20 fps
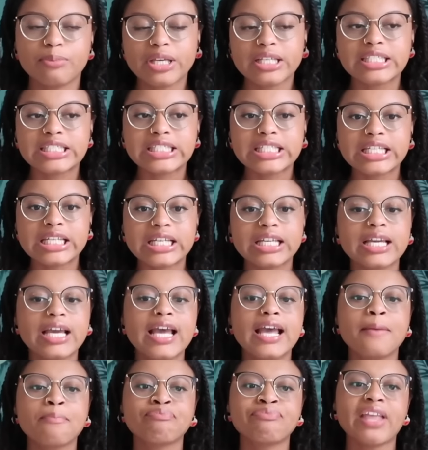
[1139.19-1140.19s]
big city
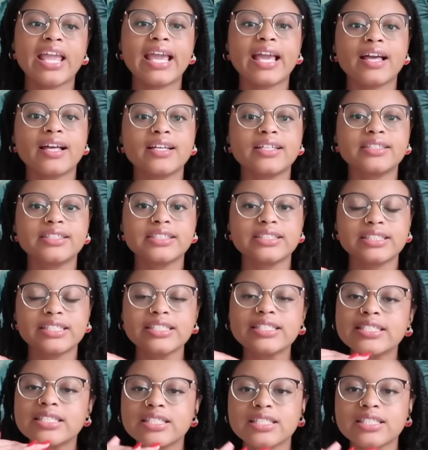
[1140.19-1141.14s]
and this